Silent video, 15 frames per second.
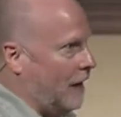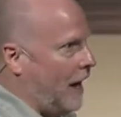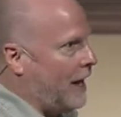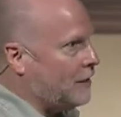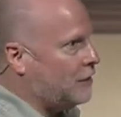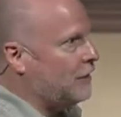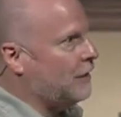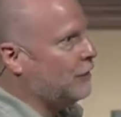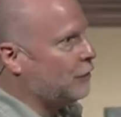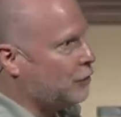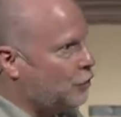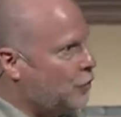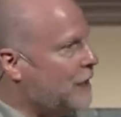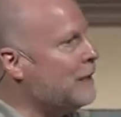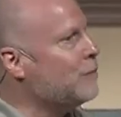Actually, the
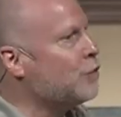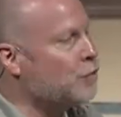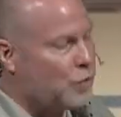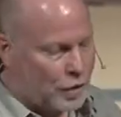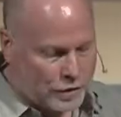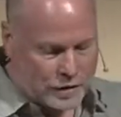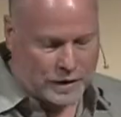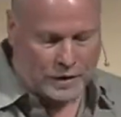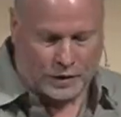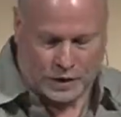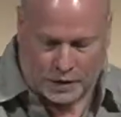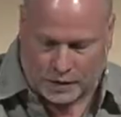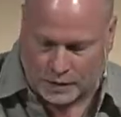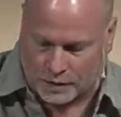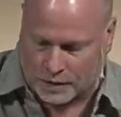two Hebrew words that are
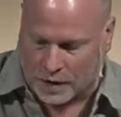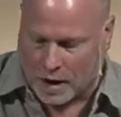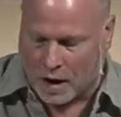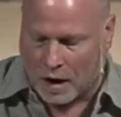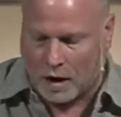used